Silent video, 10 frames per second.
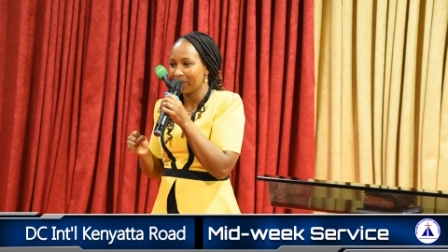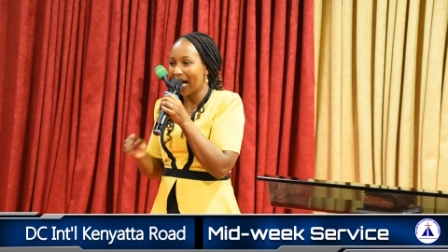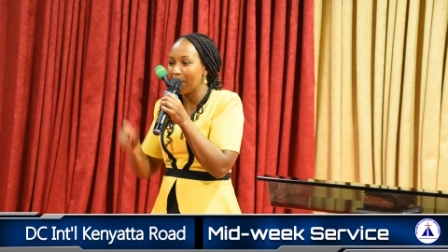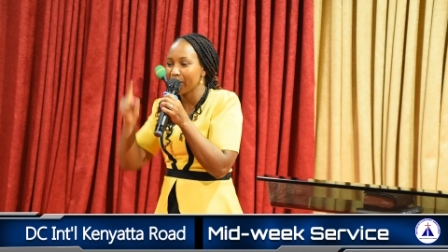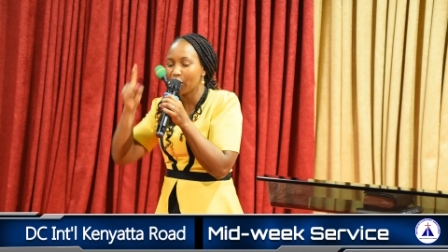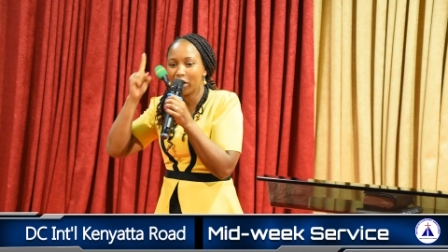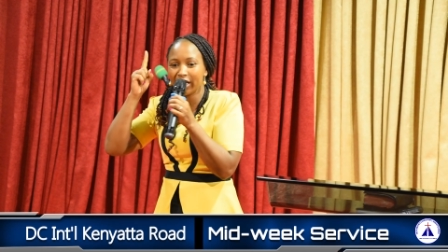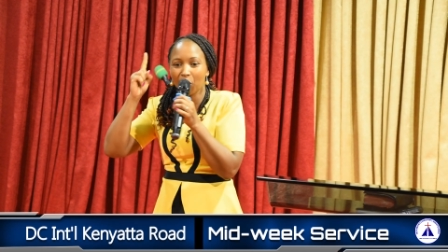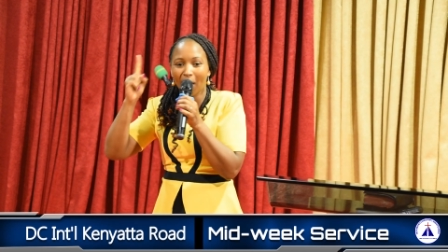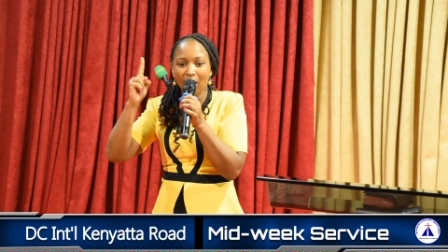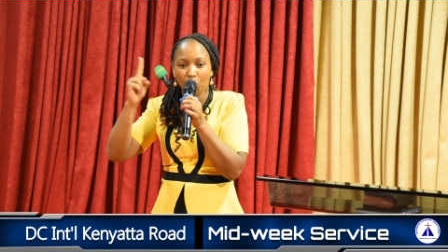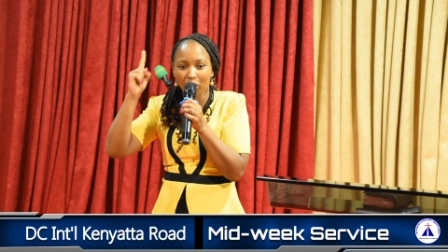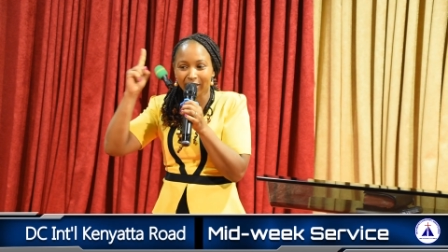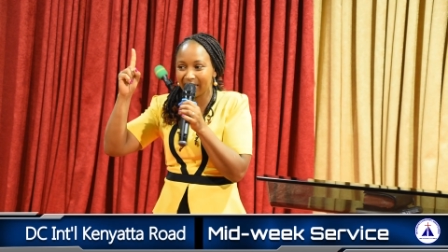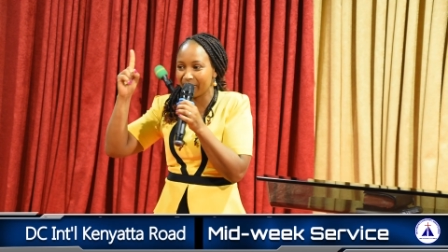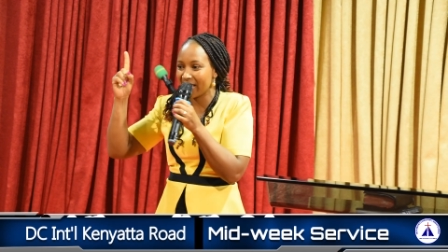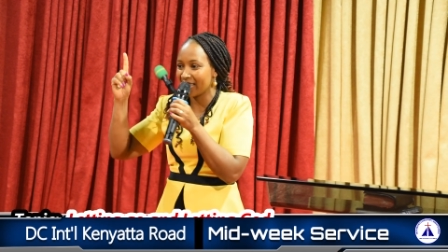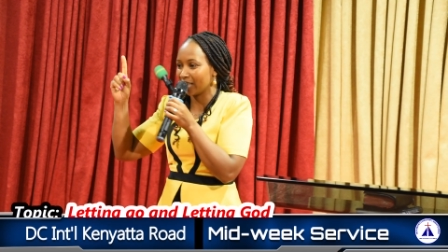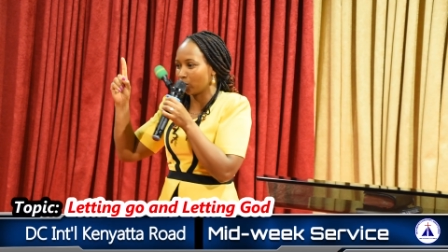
I'm the only one who was given the